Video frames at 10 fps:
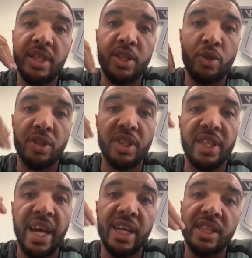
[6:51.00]
this is
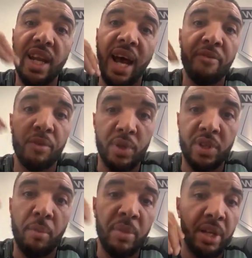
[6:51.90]
just a stage and
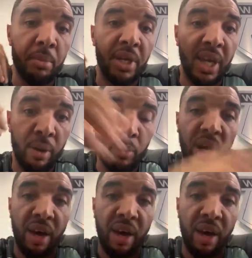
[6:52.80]
afterwards I'll meet them again.